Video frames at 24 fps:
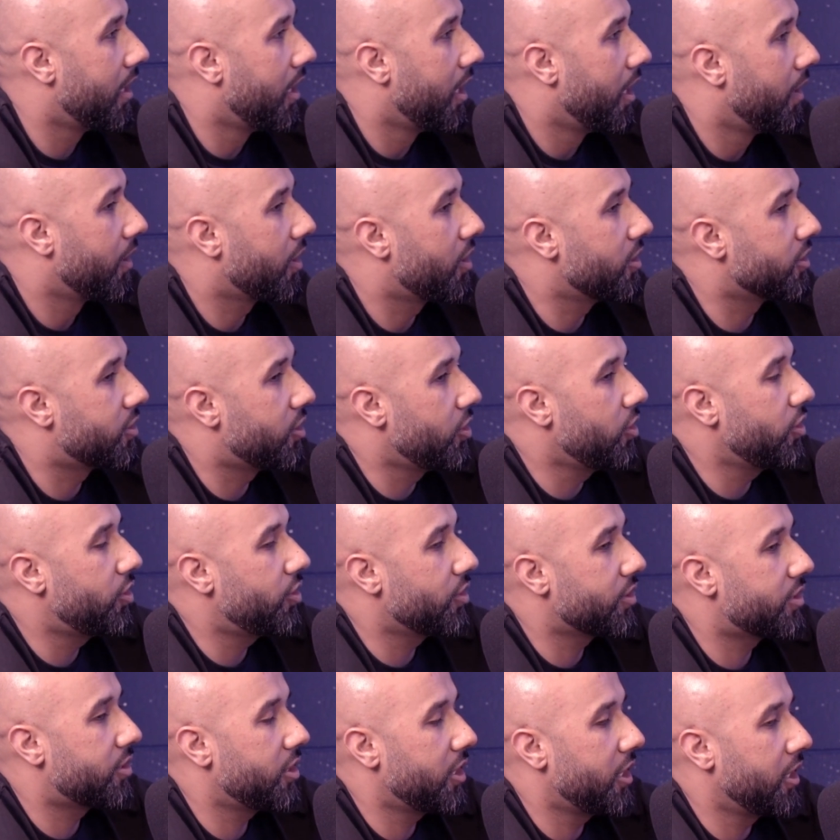Because you
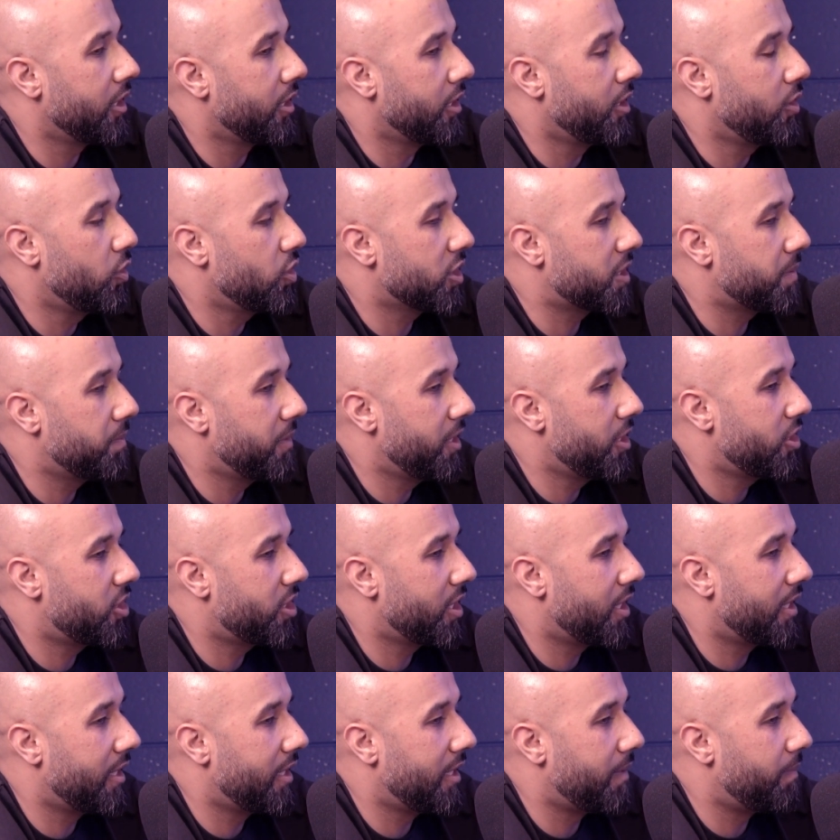just mentioned
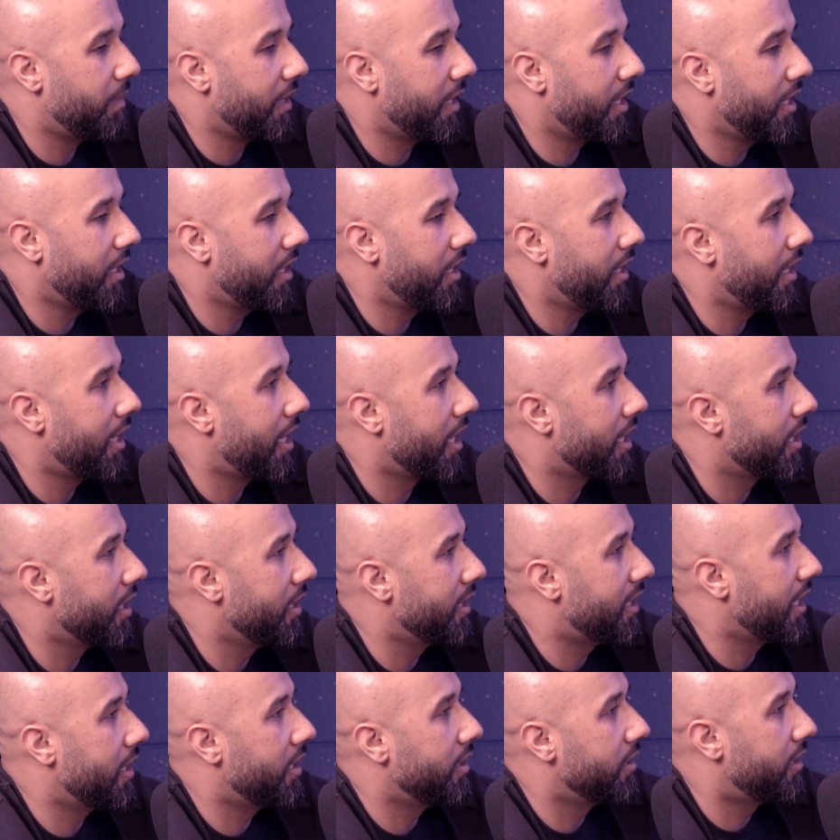in the beginning, like
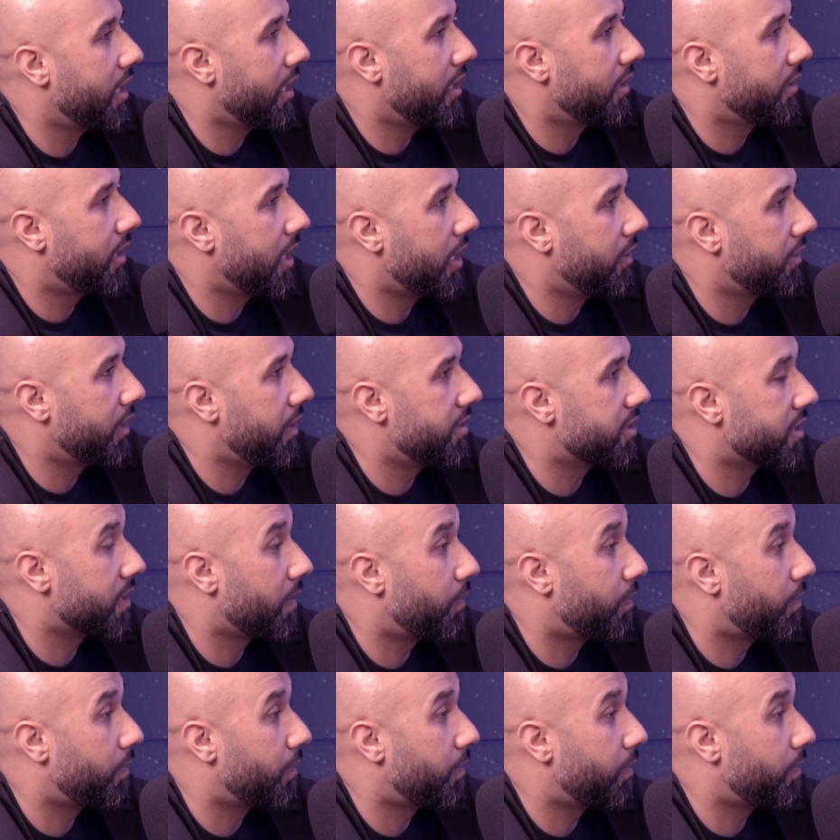there's a